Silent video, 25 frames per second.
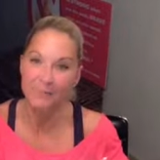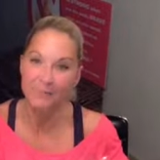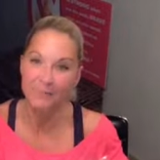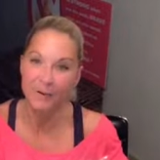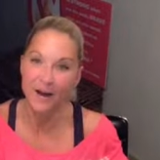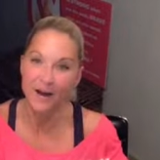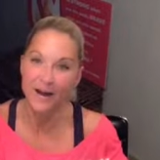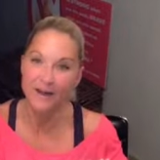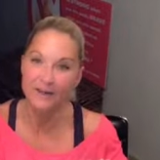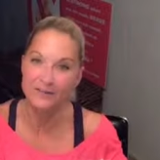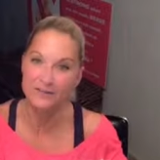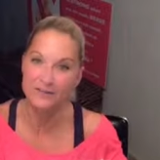
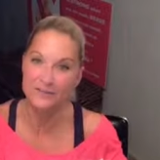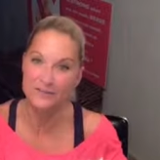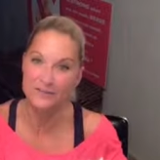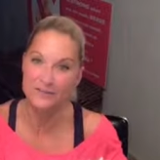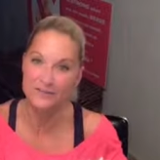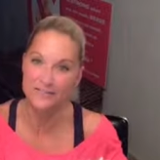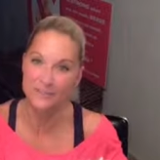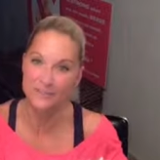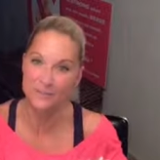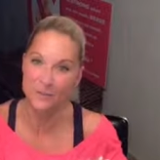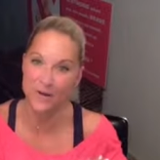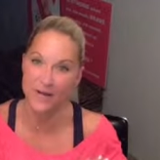prior to
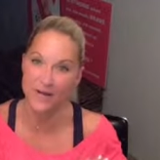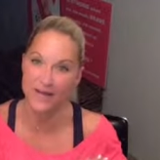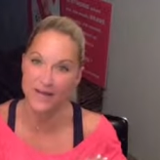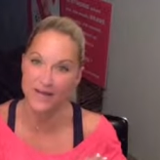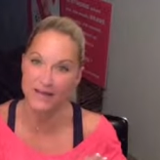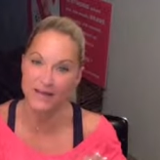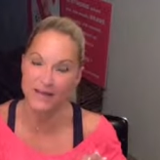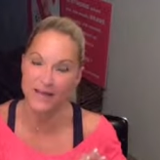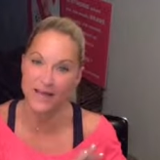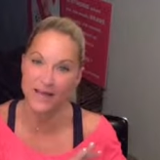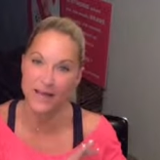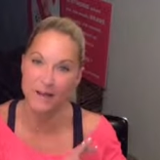this
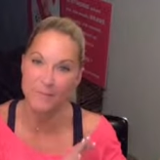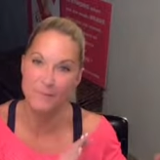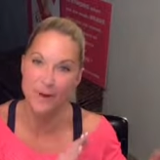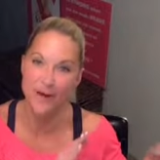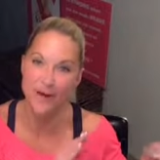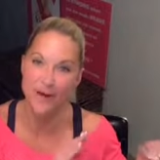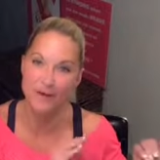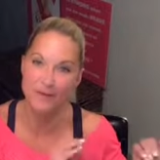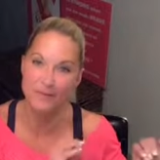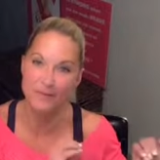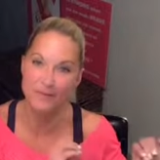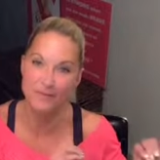one
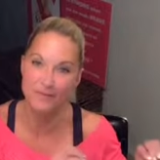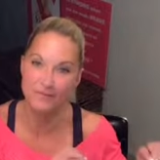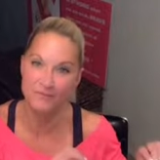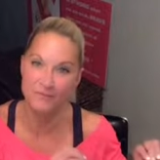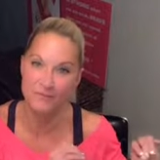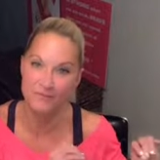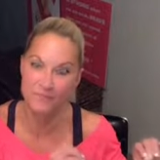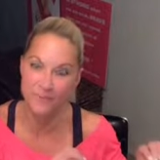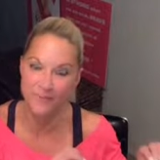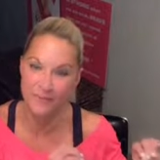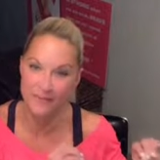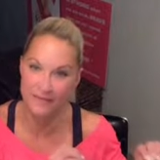about
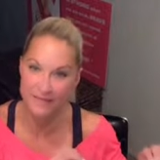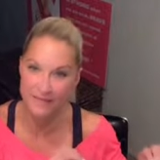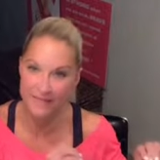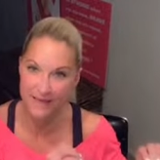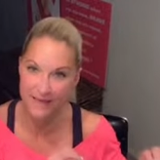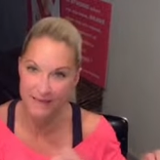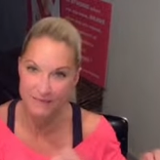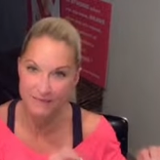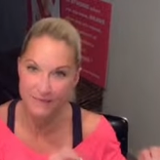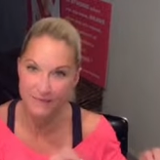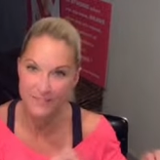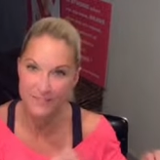being in
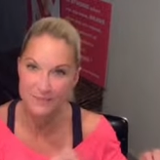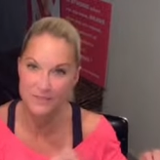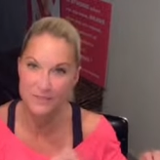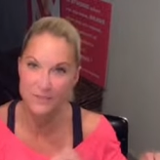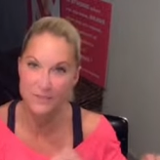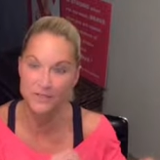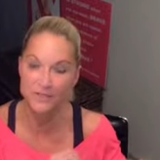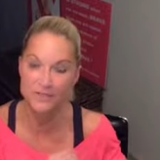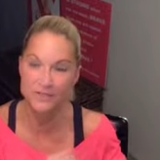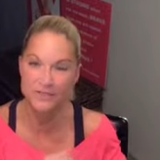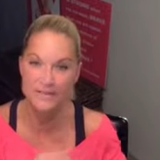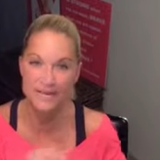that
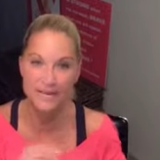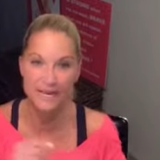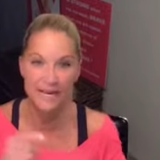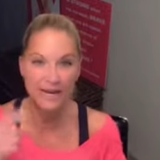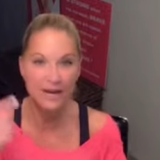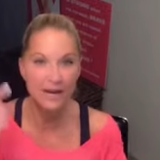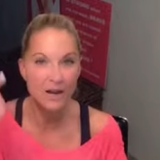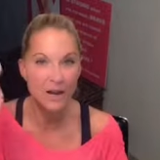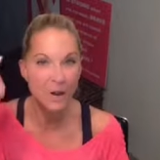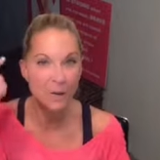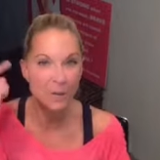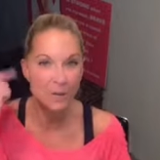victimhood
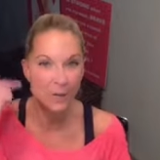state,